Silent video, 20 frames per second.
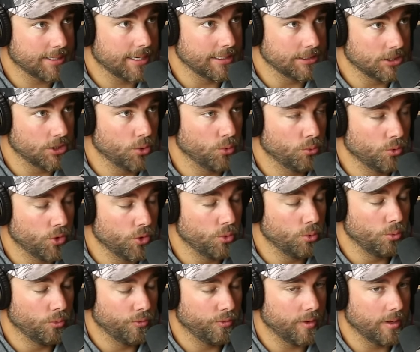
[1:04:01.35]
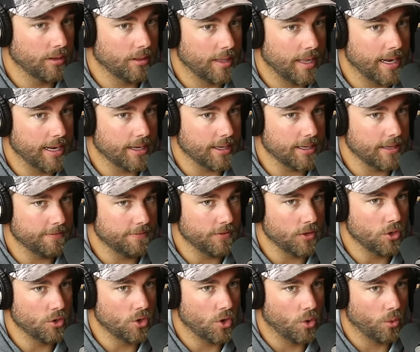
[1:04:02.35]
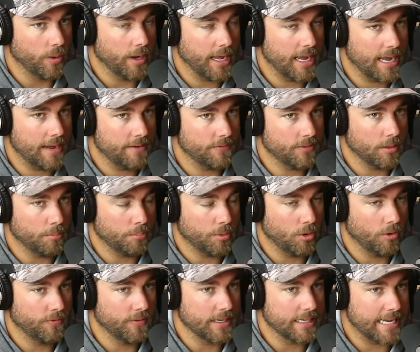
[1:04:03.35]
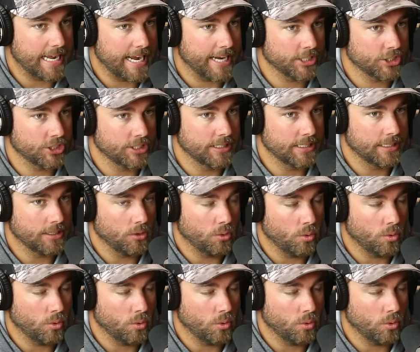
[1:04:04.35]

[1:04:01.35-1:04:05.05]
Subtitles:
because you do feel like if you don't have the perfect action